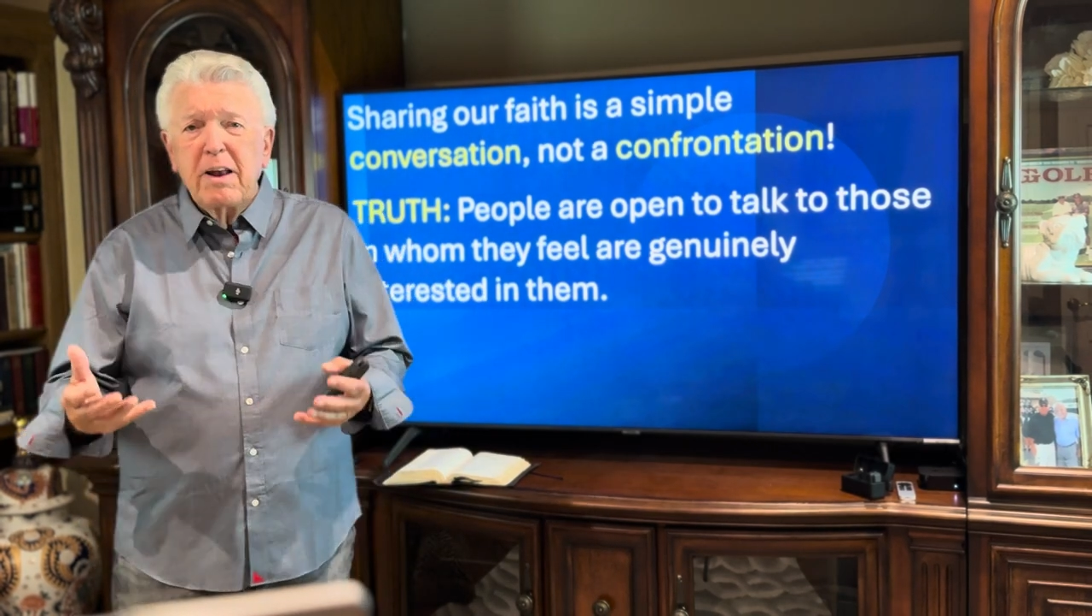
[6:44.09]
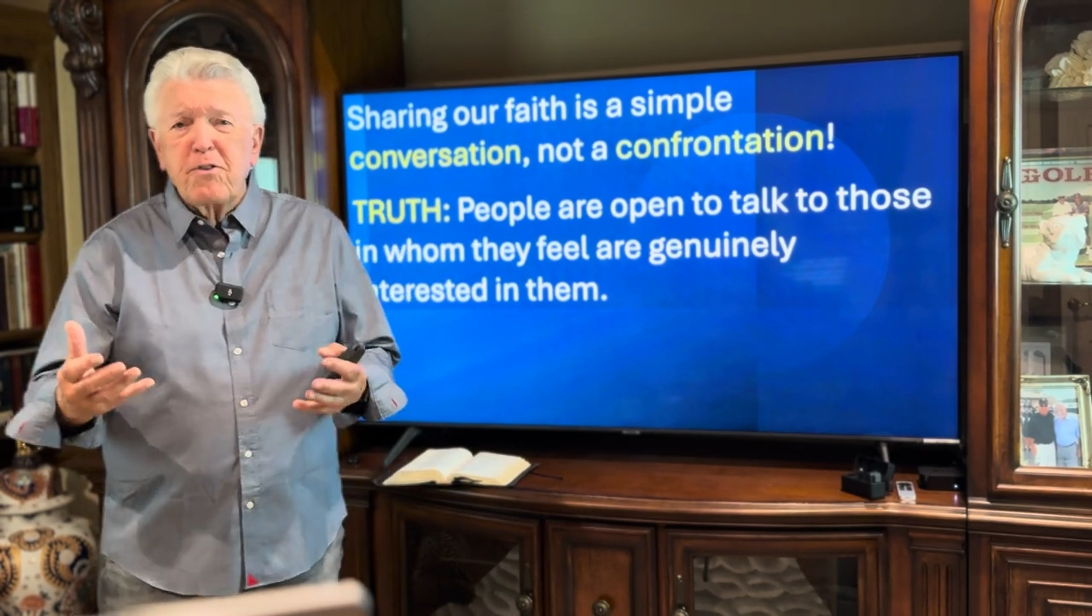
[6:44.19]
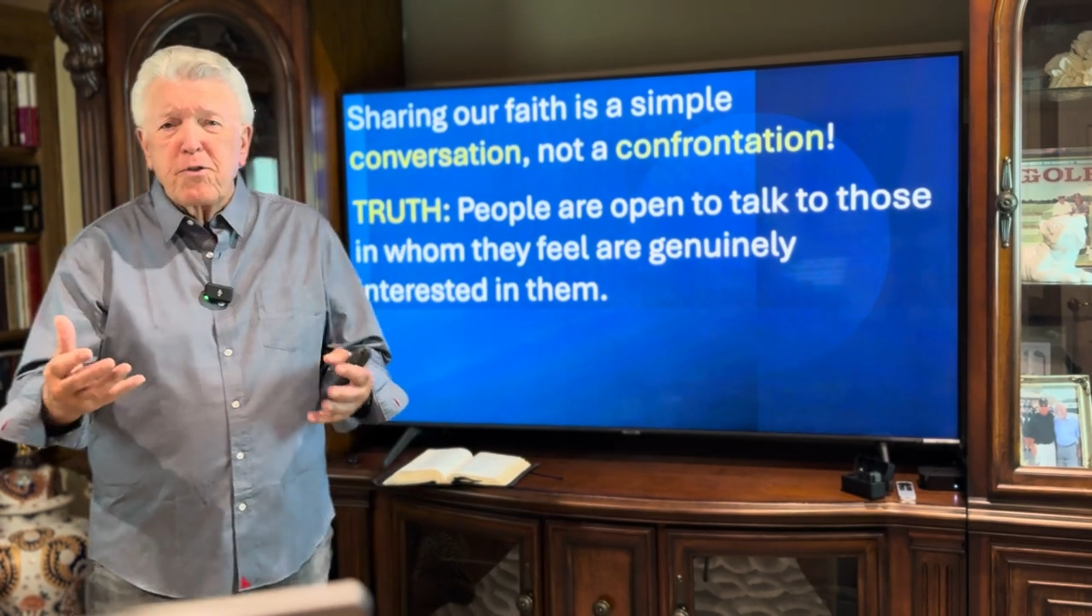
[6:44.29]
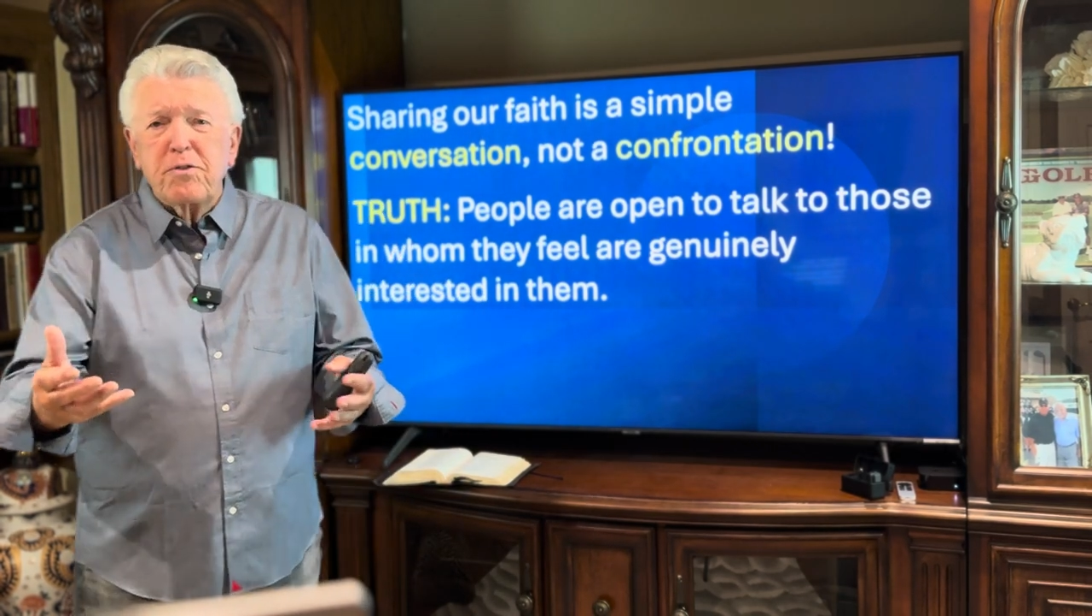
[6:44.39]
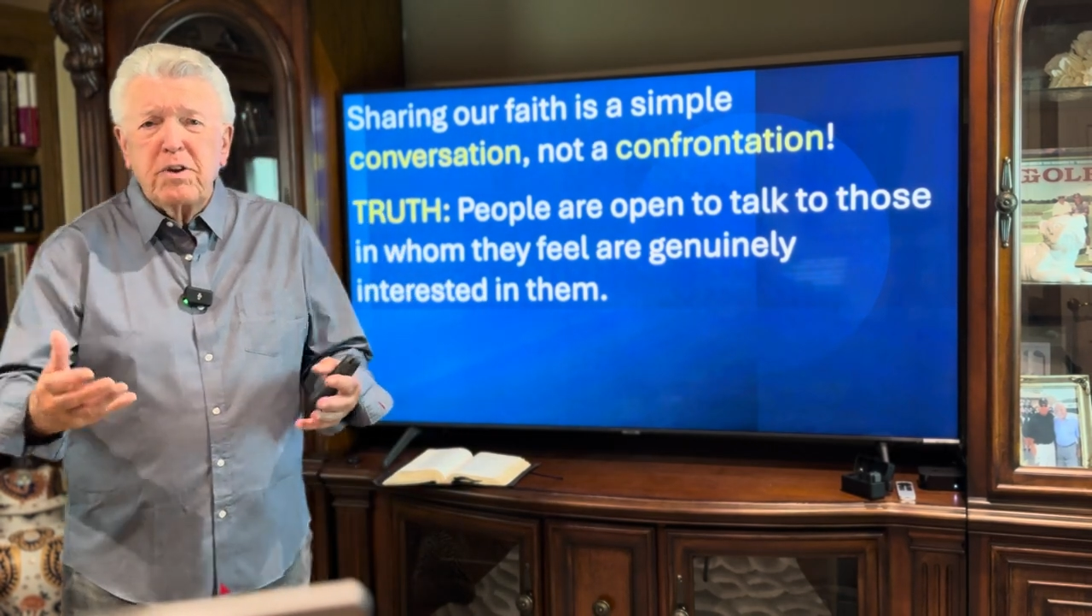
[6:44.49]

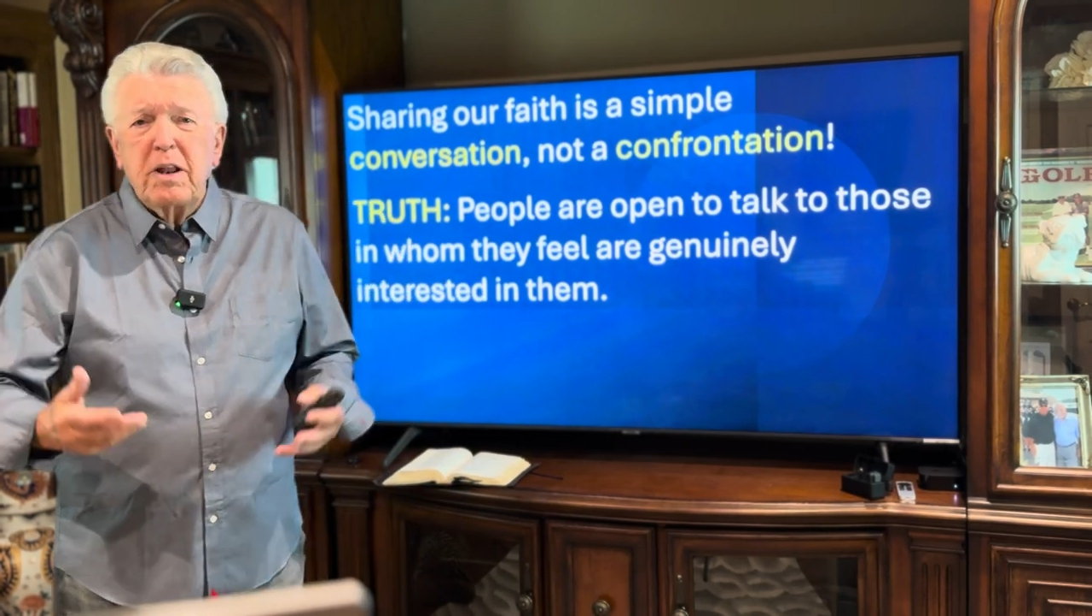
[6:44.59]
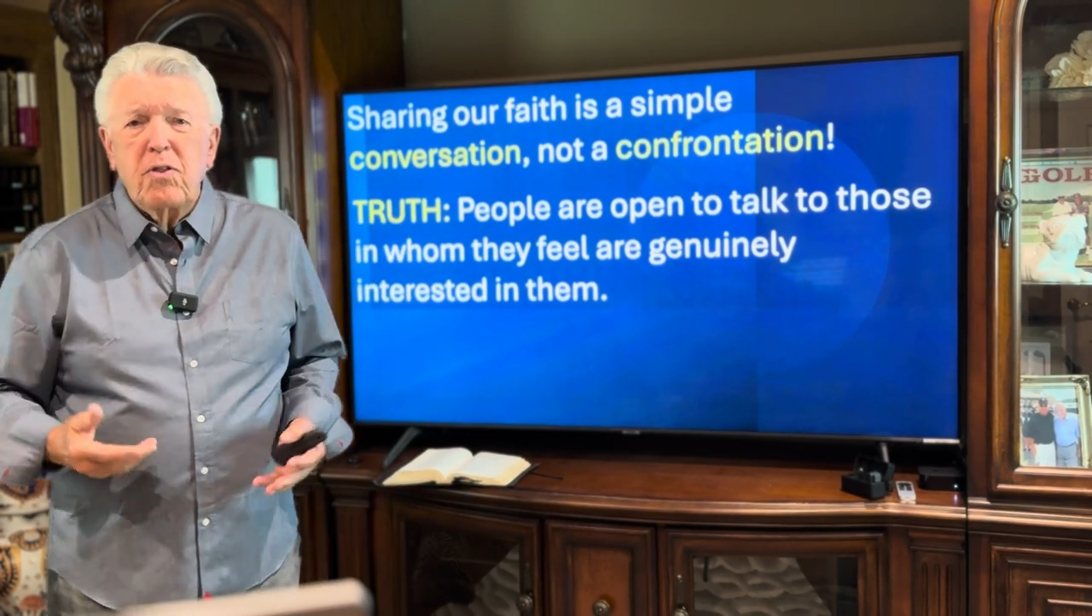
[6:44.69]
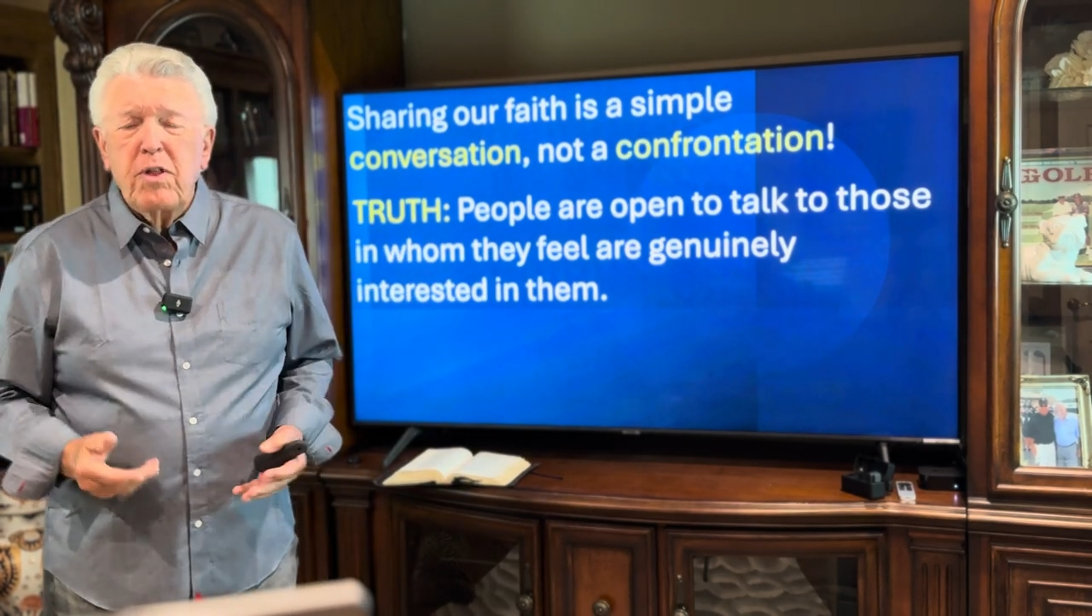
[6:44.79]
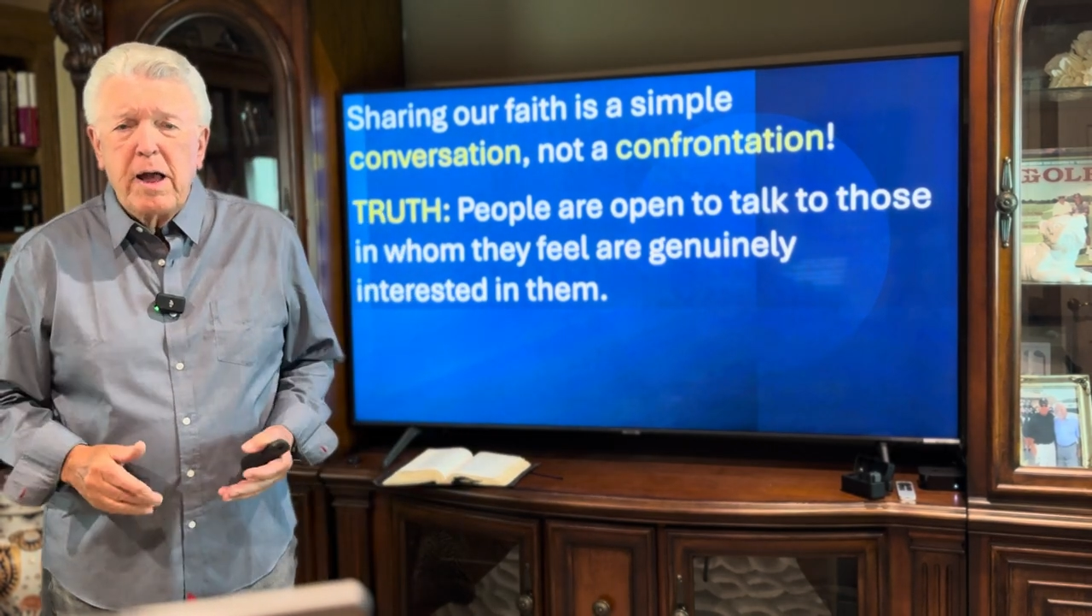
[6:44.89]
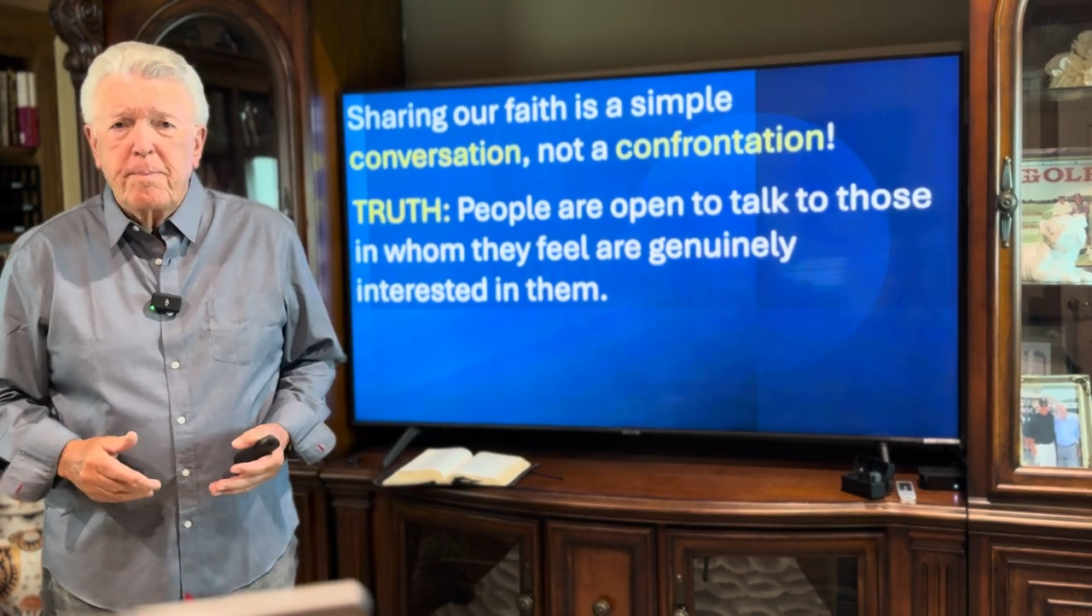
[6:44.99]
interested
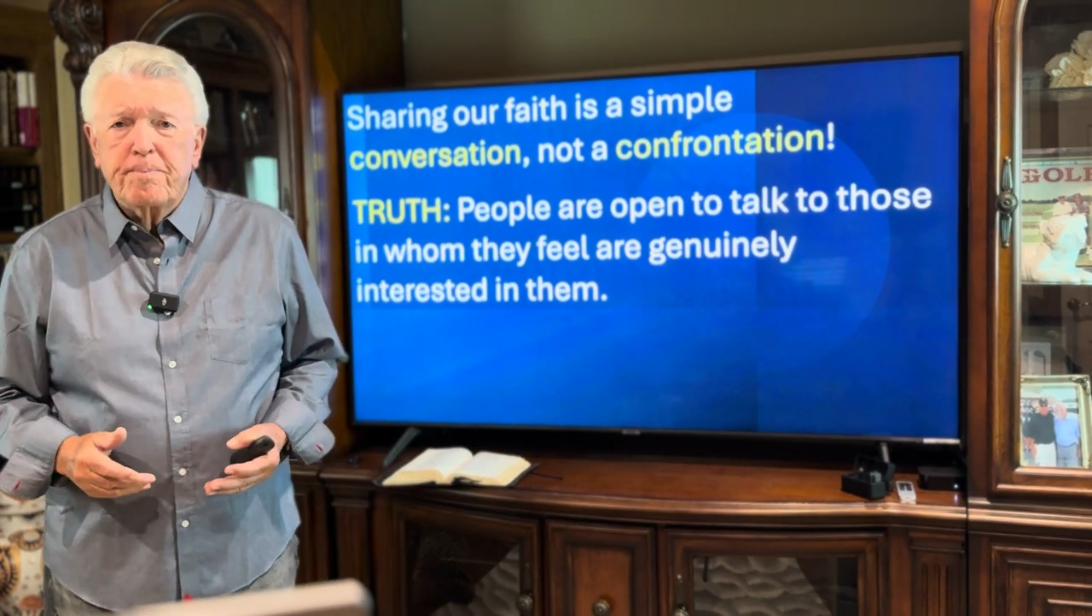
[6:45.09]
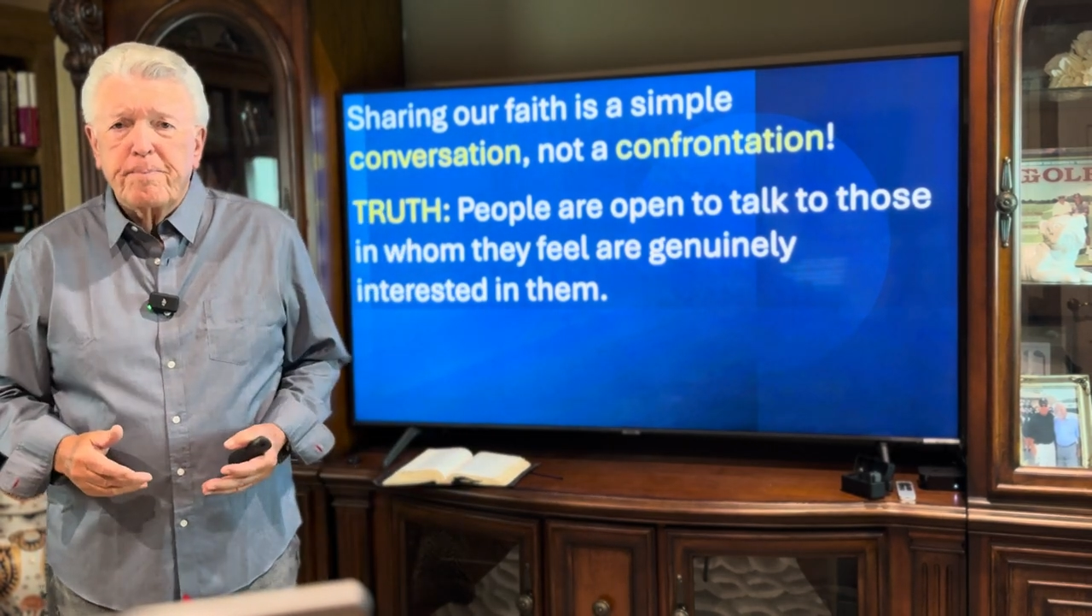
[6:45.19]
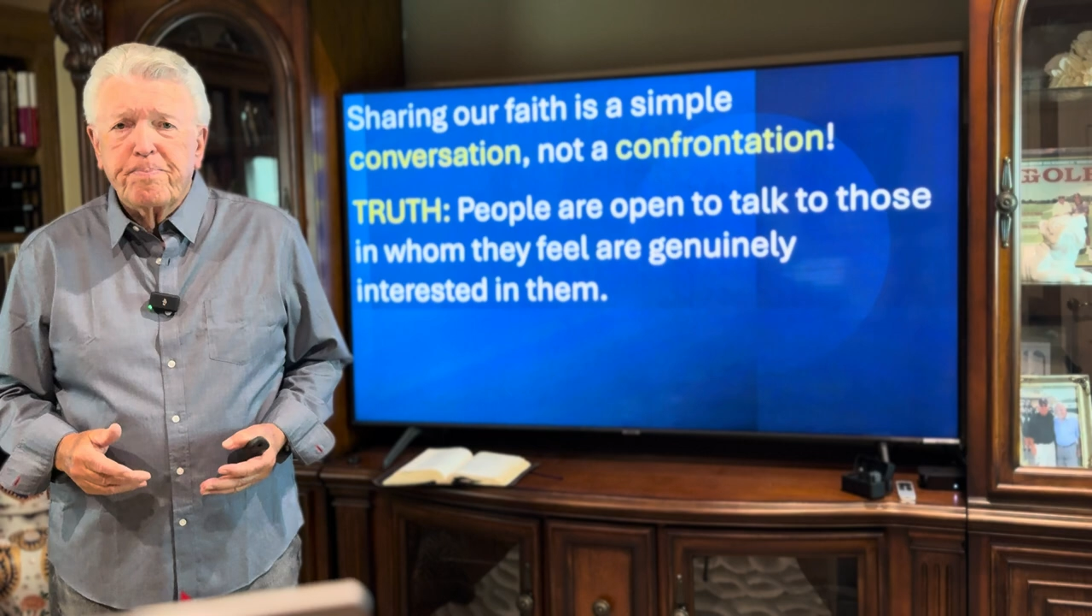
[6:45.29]
in them.